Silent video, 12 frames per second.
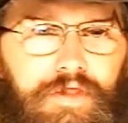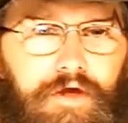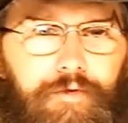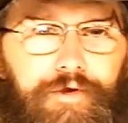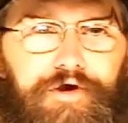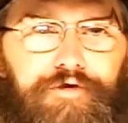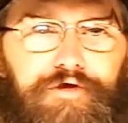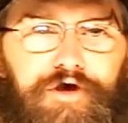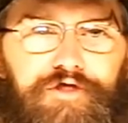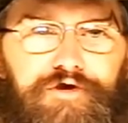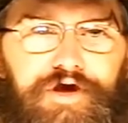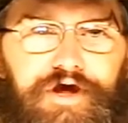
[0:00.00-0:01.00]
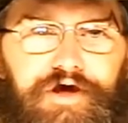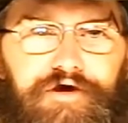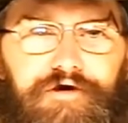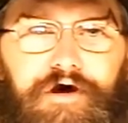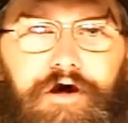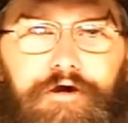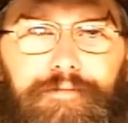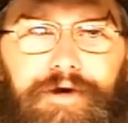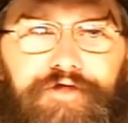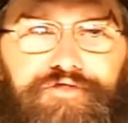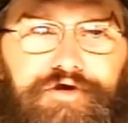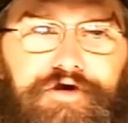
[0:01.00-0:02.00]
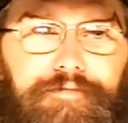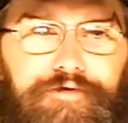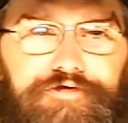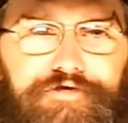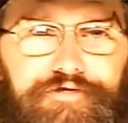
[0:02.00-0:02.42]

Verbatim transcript: We, on the other hand, are all about the numbers.